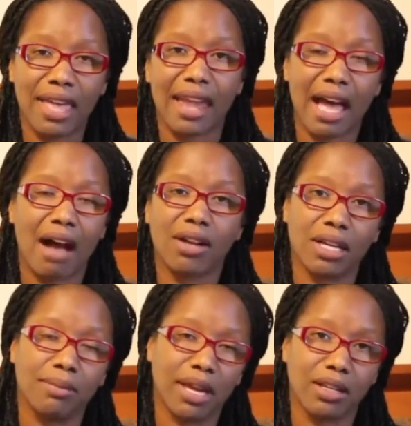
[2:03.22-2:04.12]
that
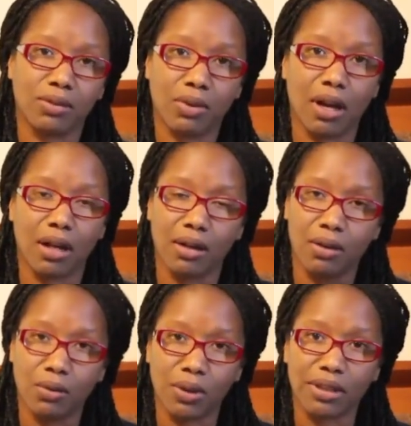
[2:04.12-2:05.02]
outcome as well
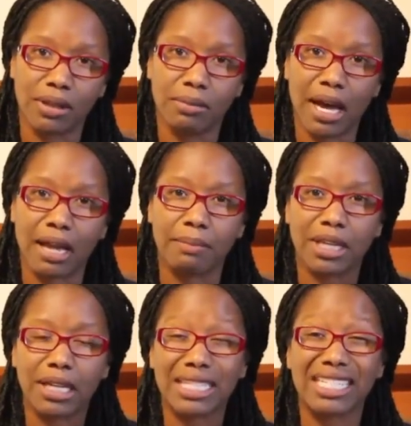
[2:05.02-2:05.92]
with the mind,
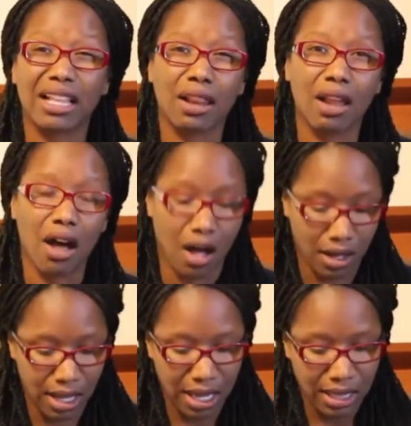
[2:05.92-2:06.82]
because it's a
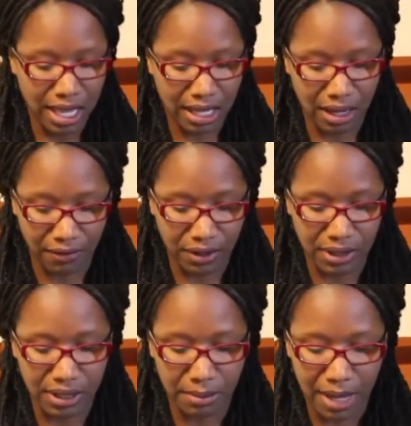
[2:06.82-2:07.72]
law that
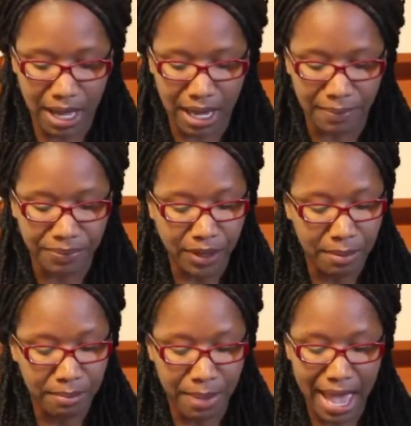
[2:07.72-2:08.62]
governs the
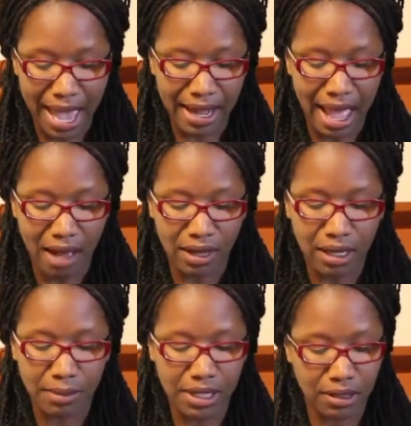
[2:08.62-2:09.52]
mind. Bad
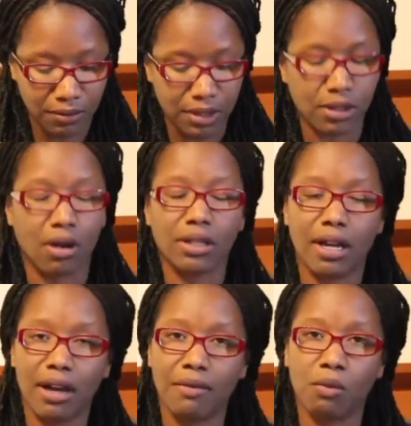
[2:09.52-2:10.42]
outcome is a result
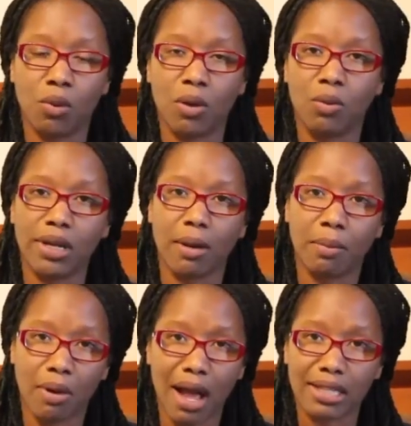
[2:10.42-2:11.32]
of what we
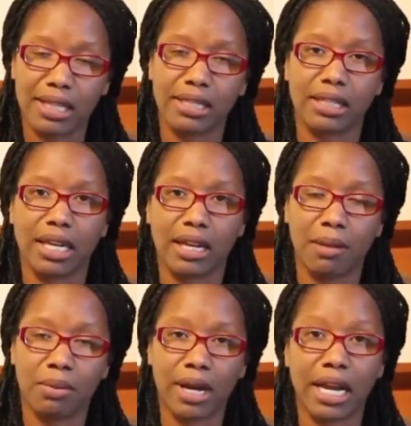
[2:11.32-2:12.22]
are processing in
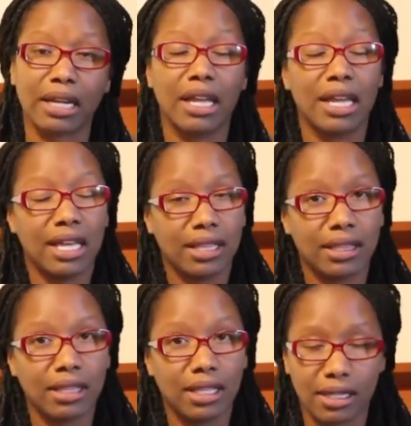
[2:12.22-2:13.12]
our brain.
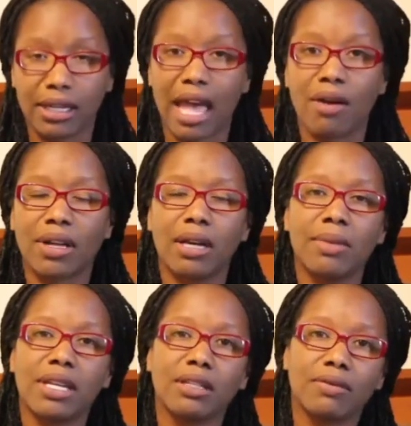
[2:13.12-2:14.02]
Good
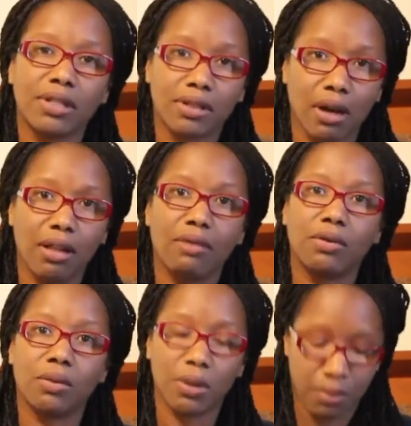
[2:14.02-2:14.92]
outcome is a result
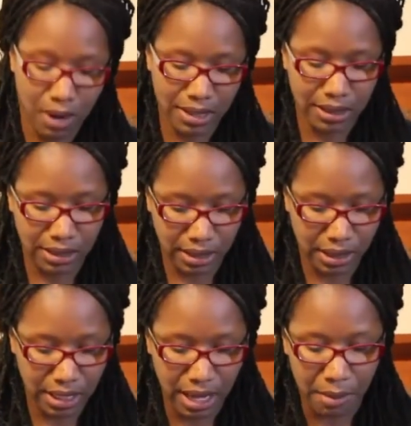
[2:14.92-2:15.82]
of what we're processing
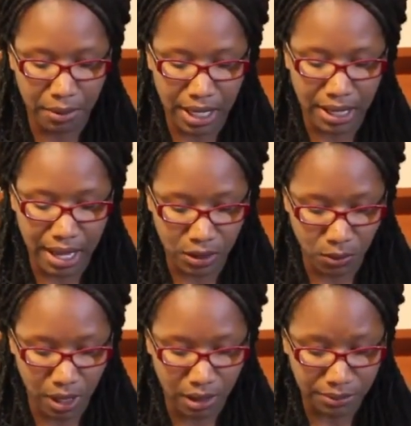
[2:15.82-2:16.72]
in our brain as
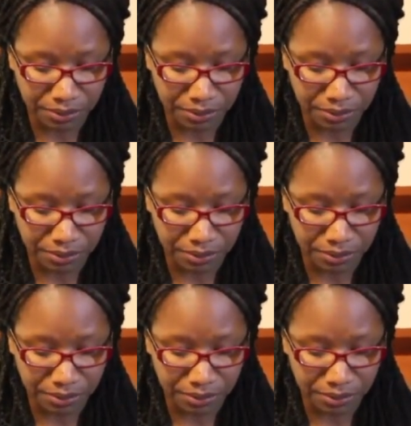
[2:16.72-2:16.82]
well.